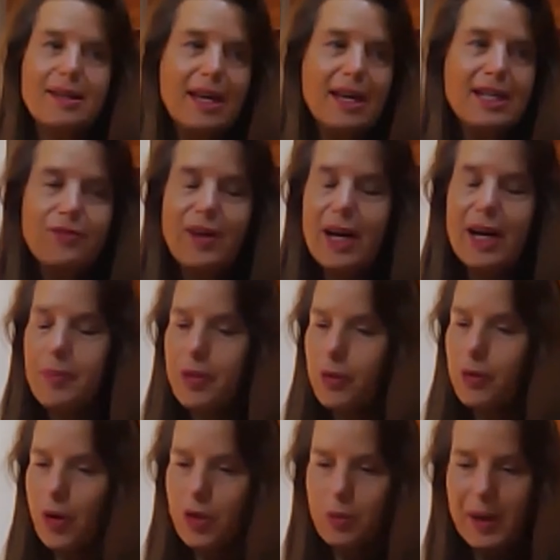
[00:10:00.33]
develop the
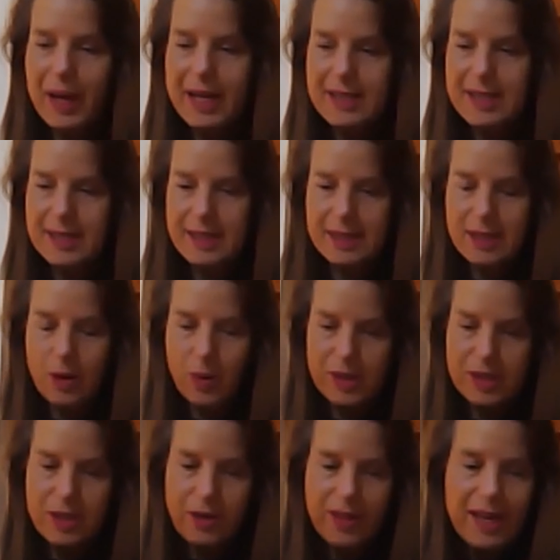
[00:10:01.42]
growth plans and so on.
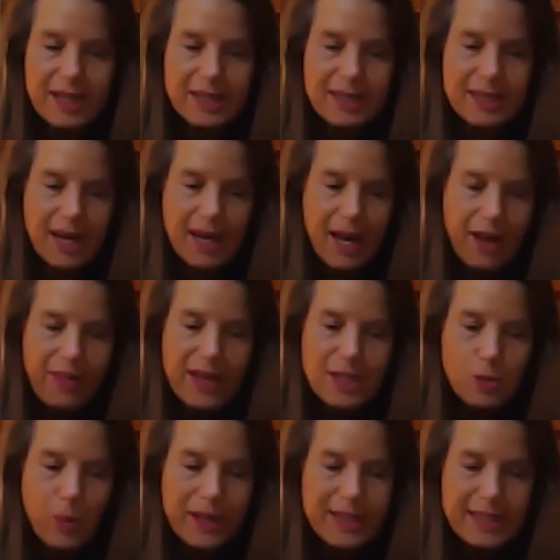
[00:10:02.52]
So that's
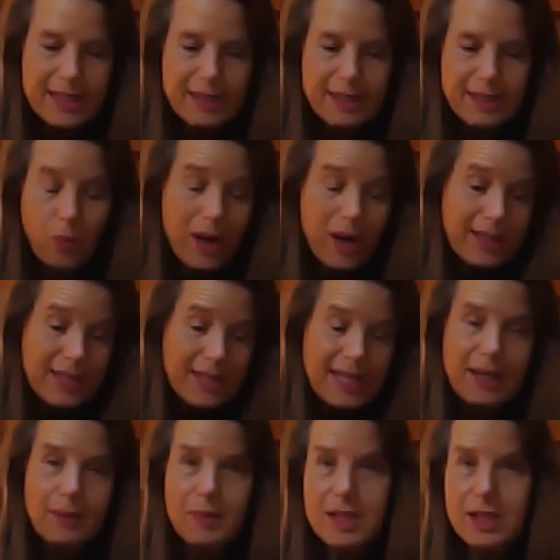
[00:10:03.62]
one
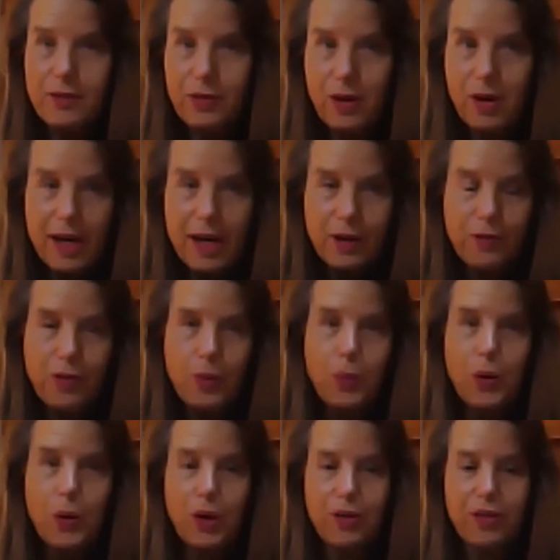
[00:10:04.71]
segment, if you like, of the
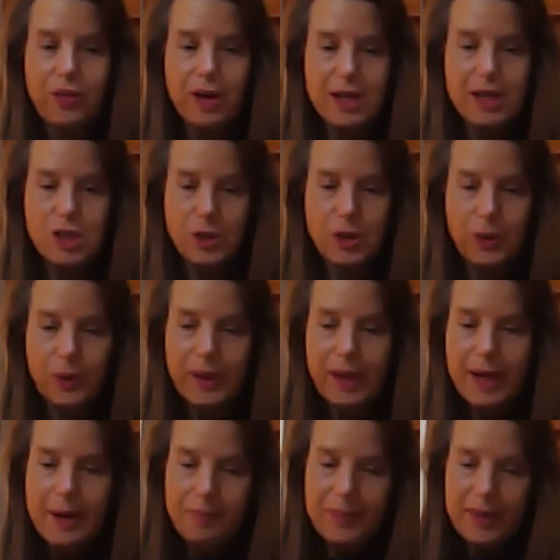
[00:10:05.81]
work that I do.
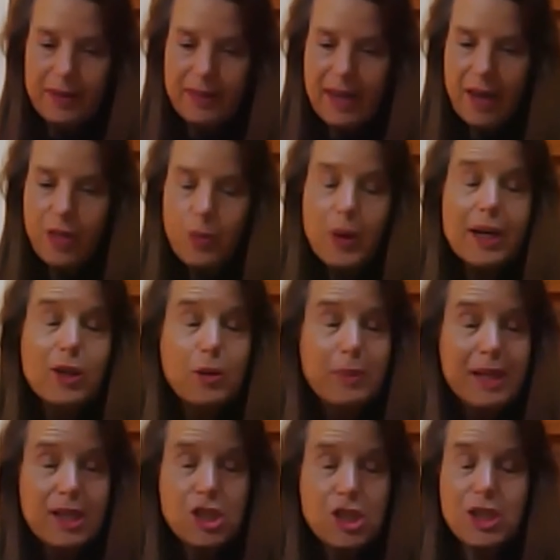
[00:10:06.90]
The other one you
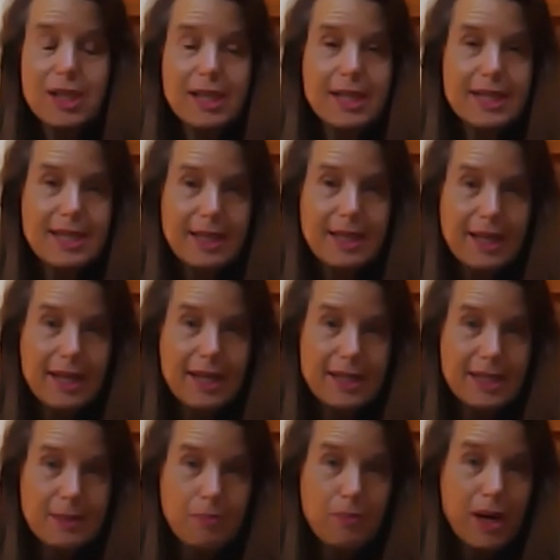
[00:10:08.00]
mentioned
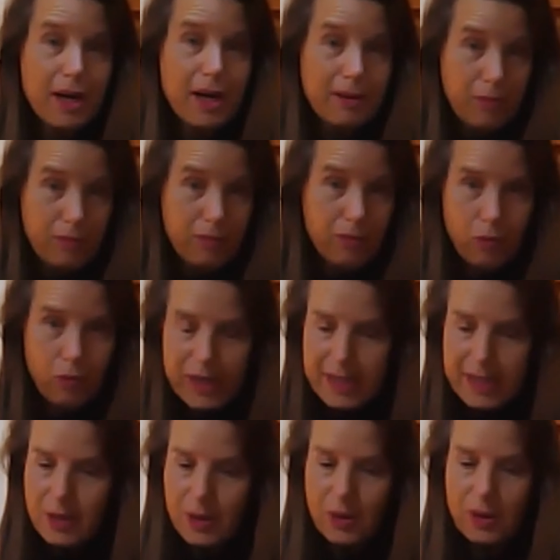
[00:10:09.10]
is my
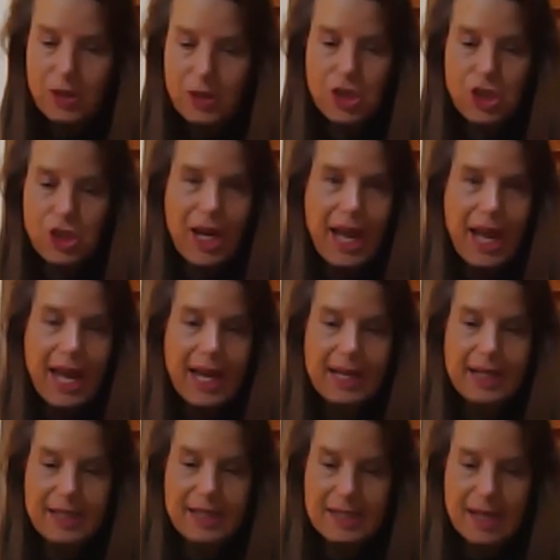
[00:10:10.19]
research
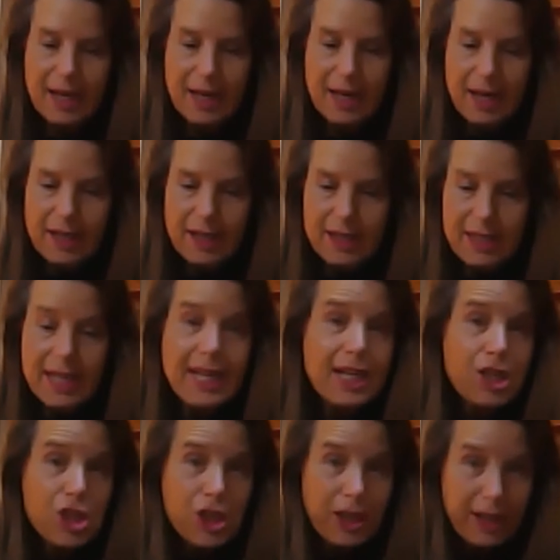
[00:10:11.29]
and
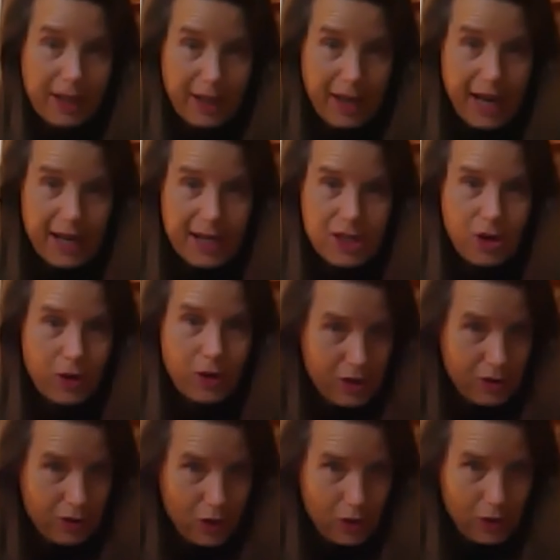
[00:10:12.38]
teaching at
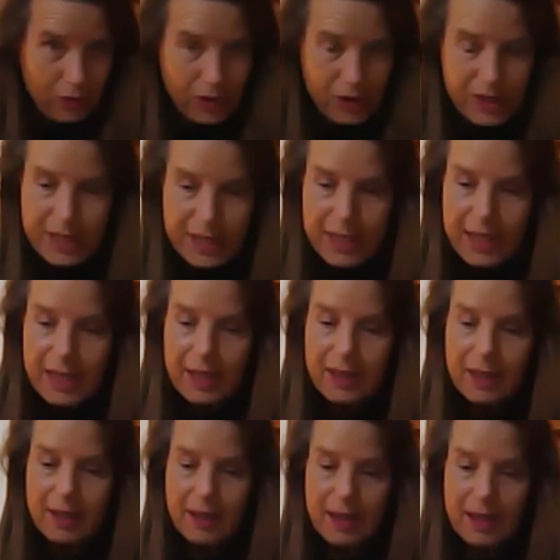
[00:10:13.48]
Oxford University in
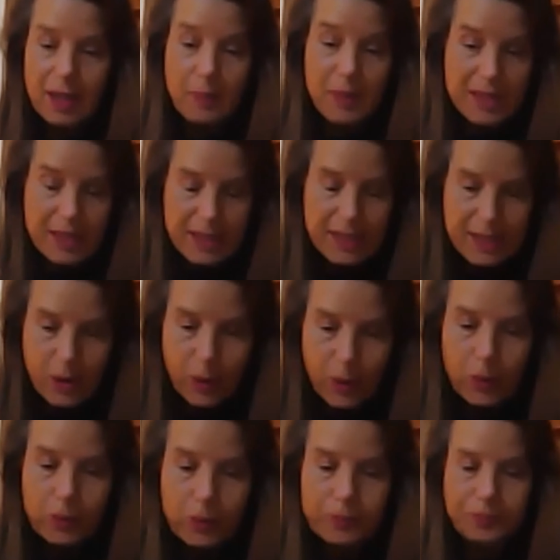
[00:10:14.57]
the business school.